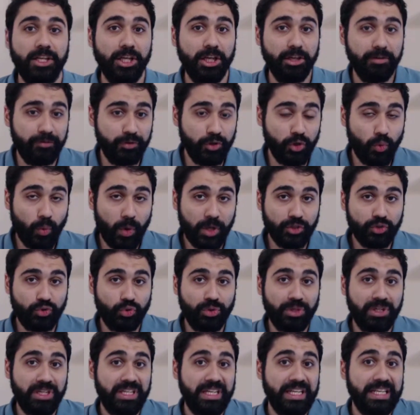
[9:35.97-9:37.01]
If you want to
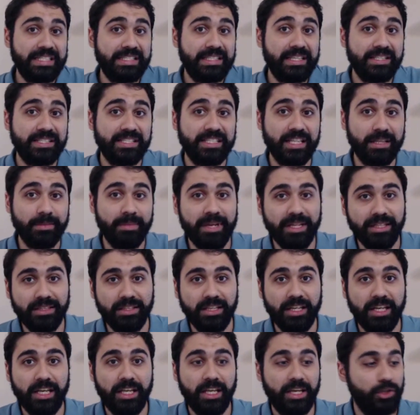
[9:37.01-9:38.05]
increase this limit,
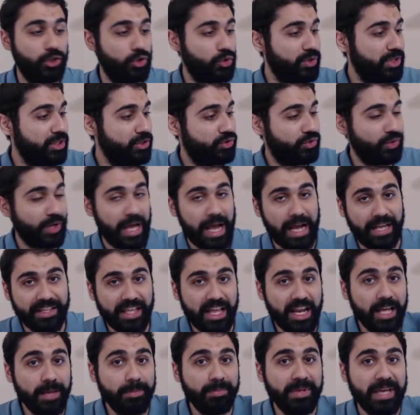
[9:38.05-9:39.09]
you need to add
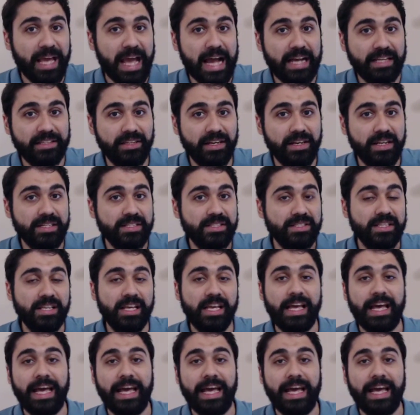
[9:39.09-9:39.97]
an IP address,